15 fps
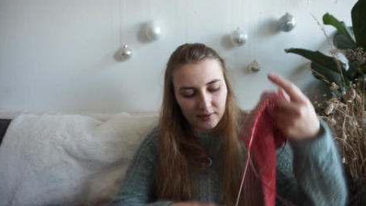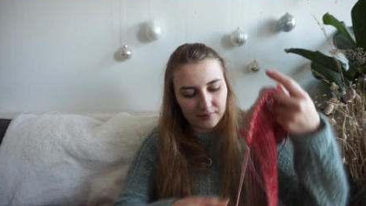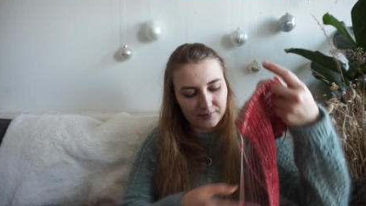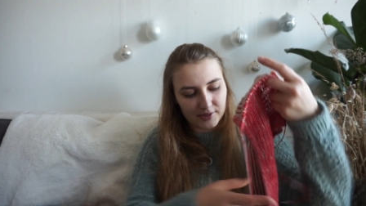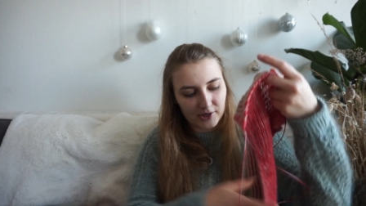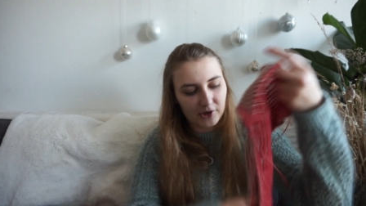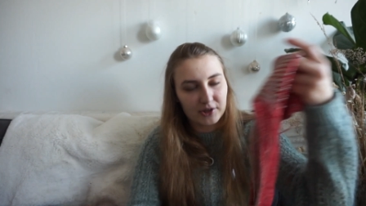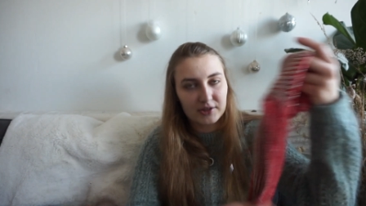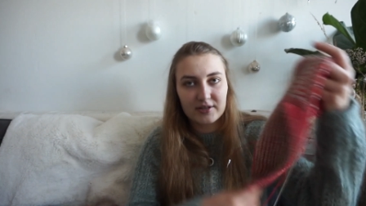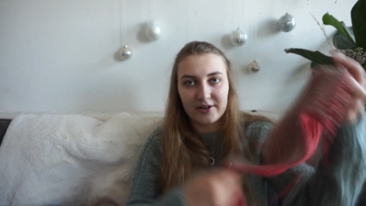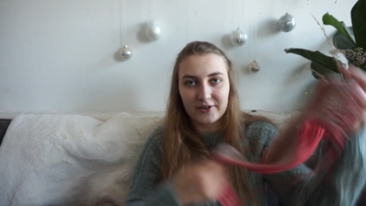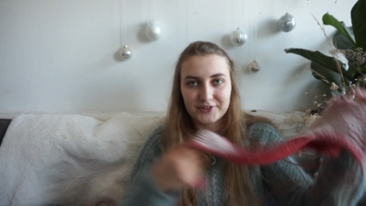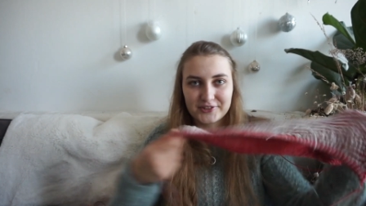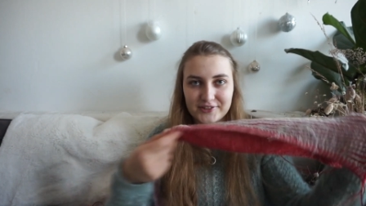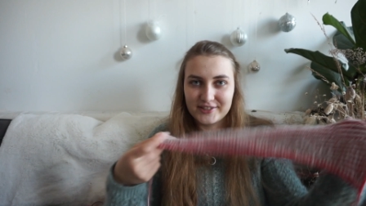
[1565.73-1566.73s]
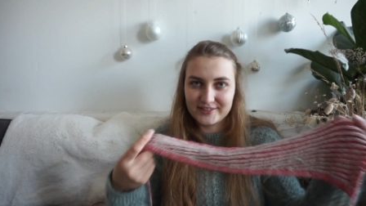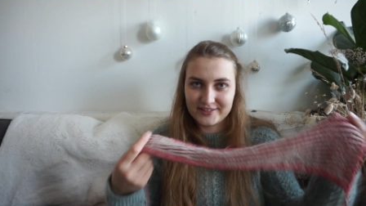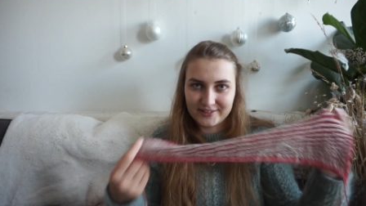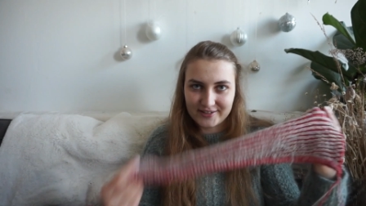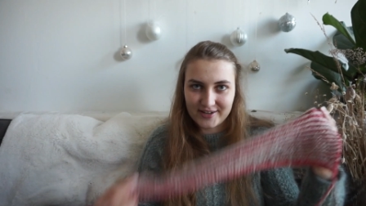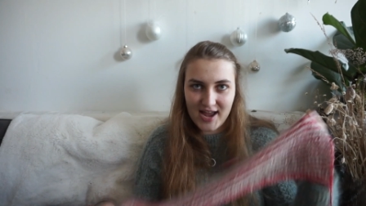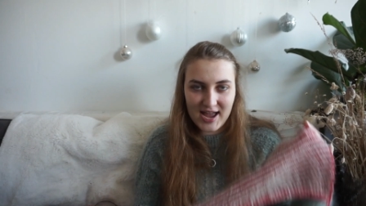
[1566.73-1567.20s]
because I also
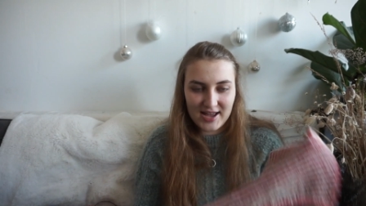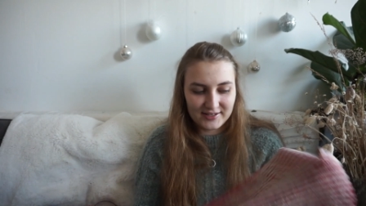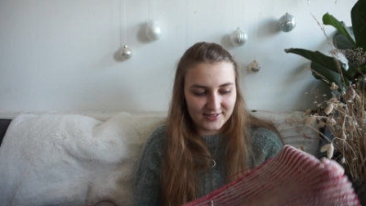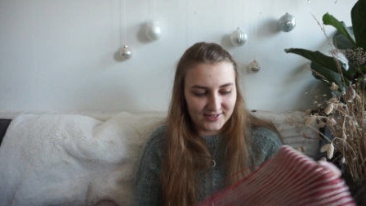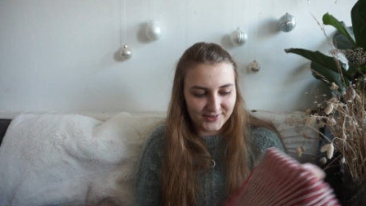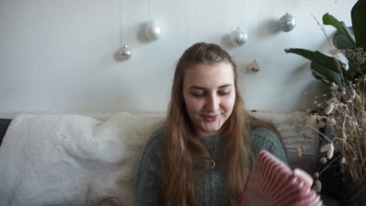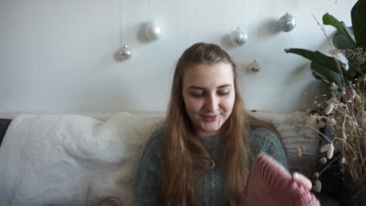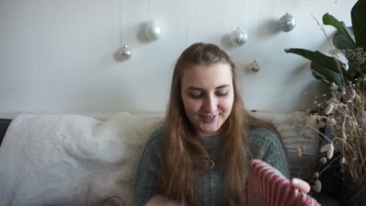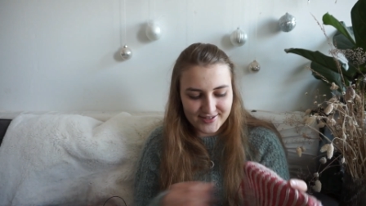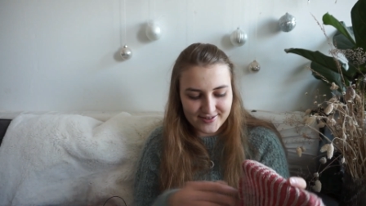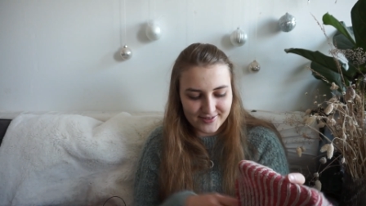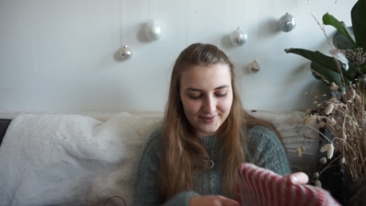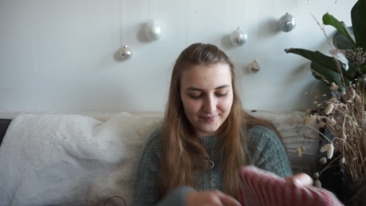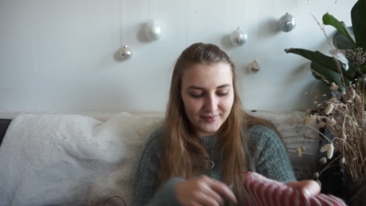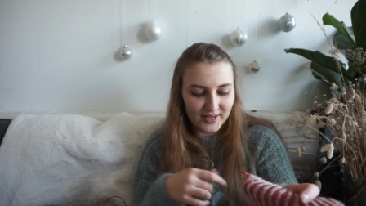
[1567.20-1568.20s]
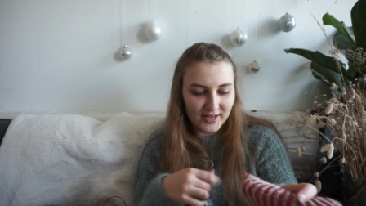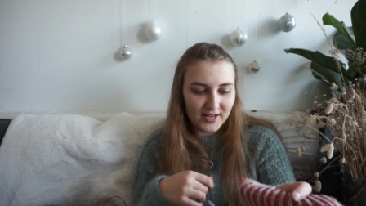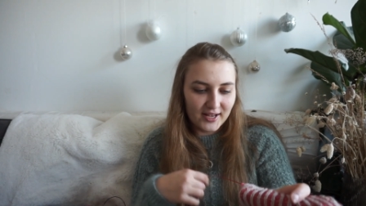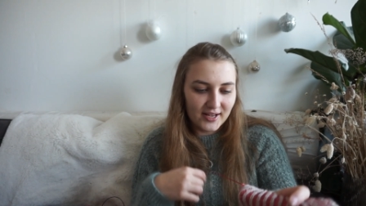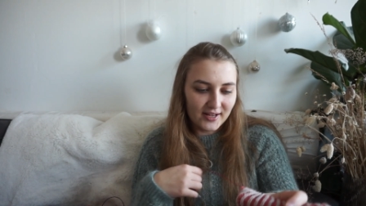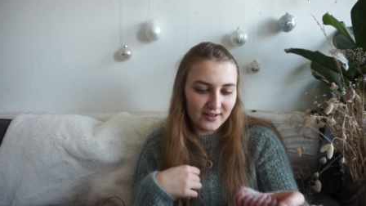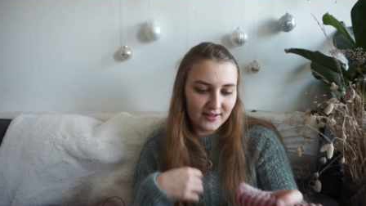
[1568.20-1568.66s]
knitted a hat, you'll see them
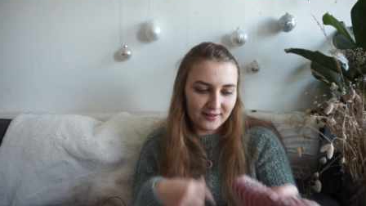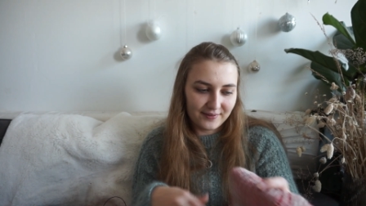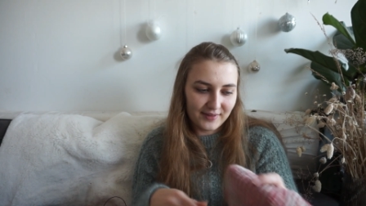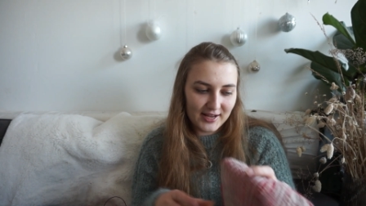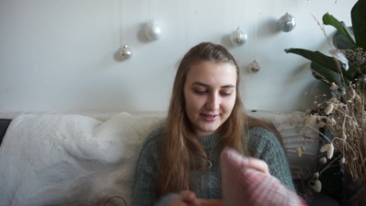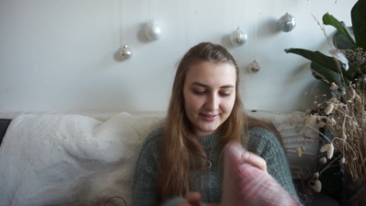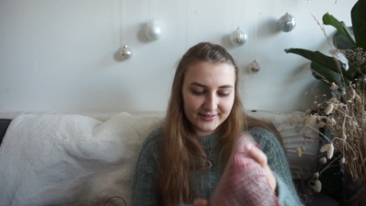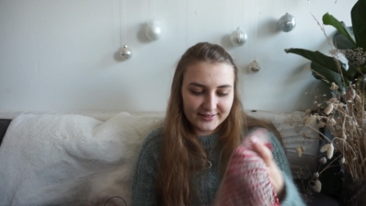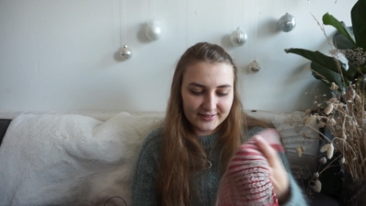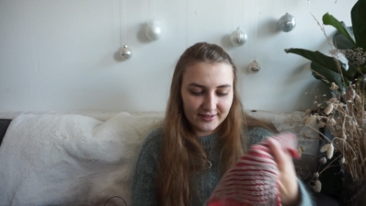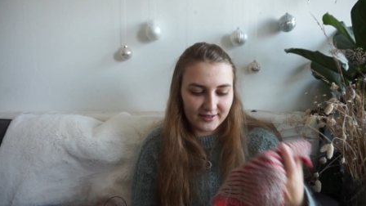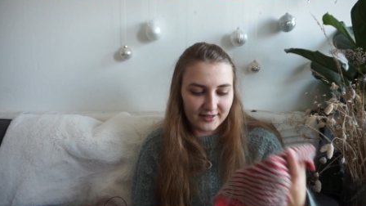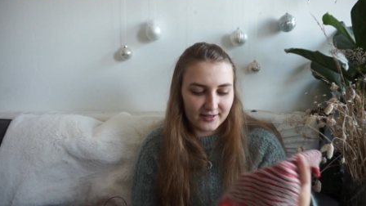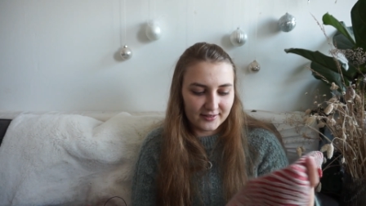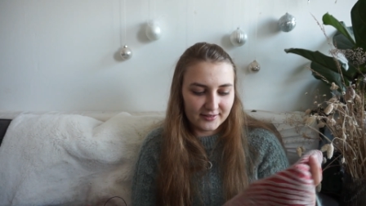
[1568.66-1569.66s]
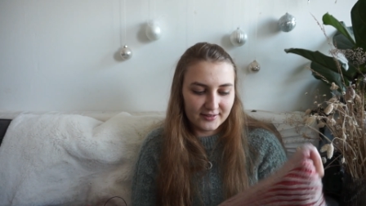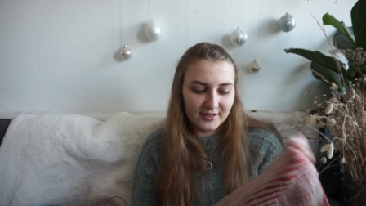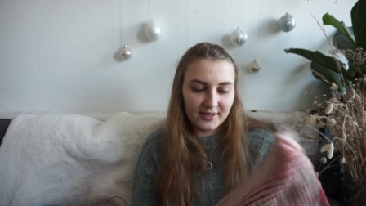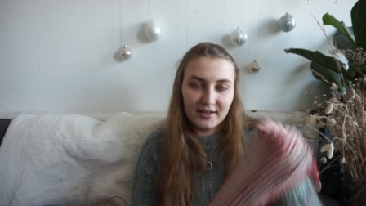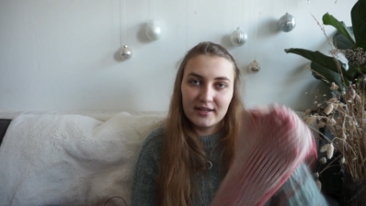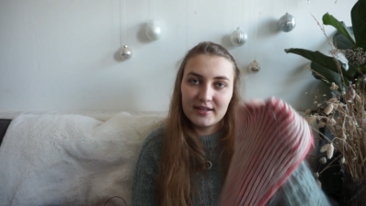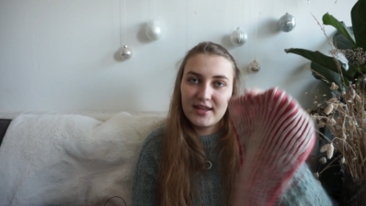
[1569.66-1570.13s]
next, and
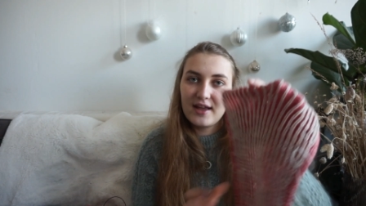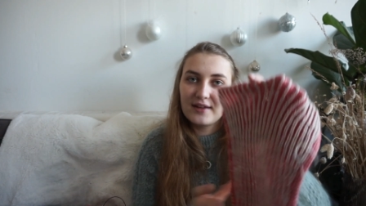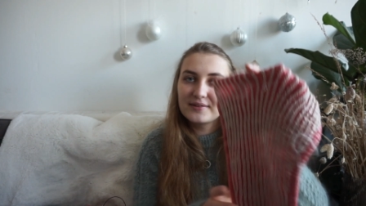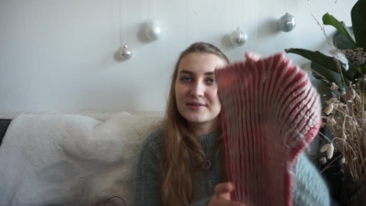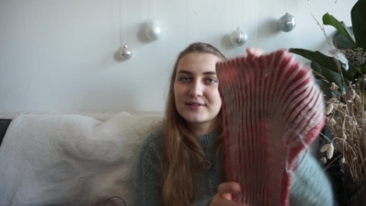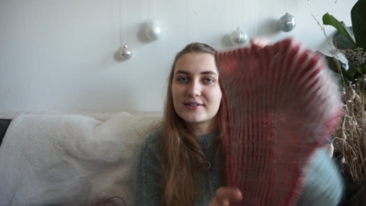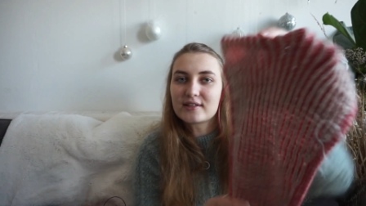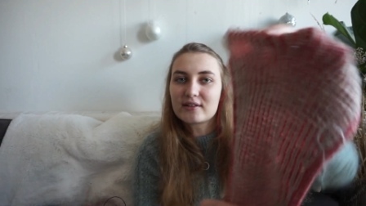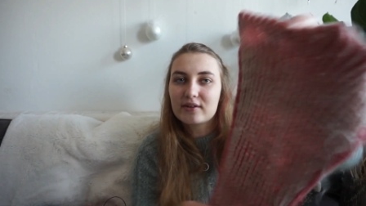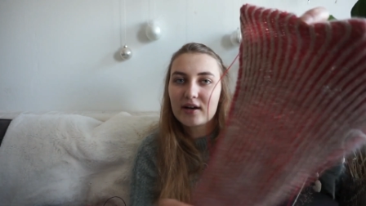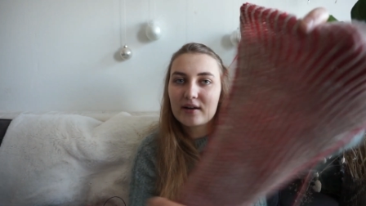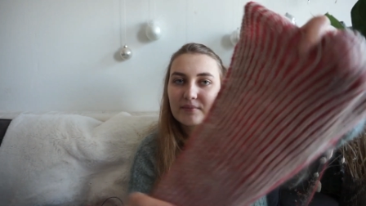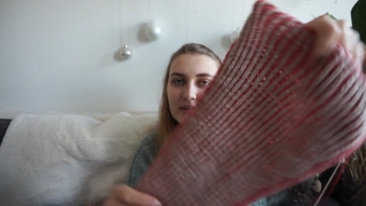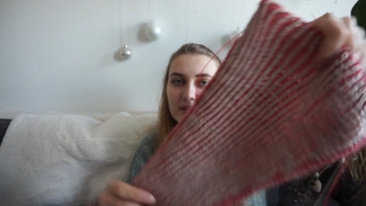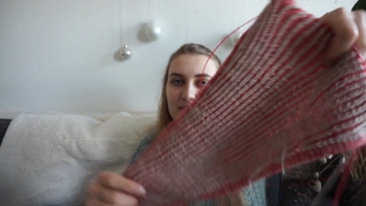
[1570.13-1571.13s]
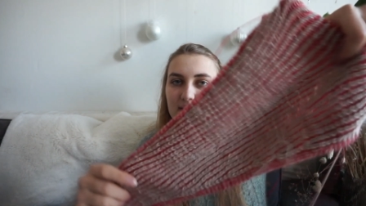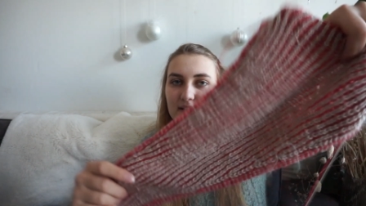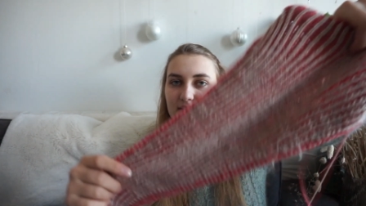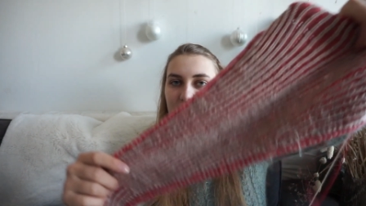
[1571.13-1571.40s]
yeah, so I'm knitting